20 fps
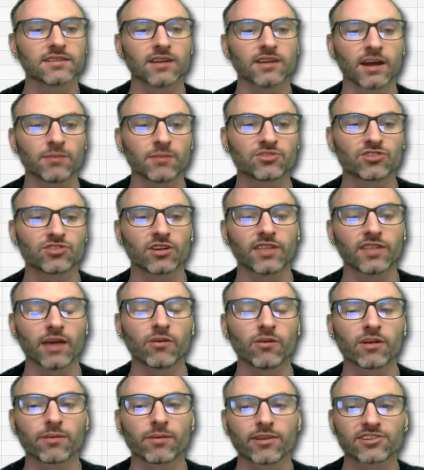You know, I'm sure they
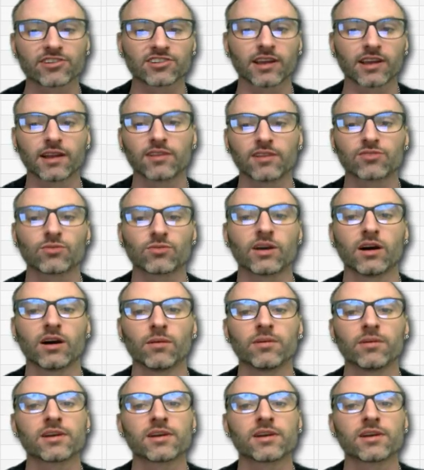would appreciate it as well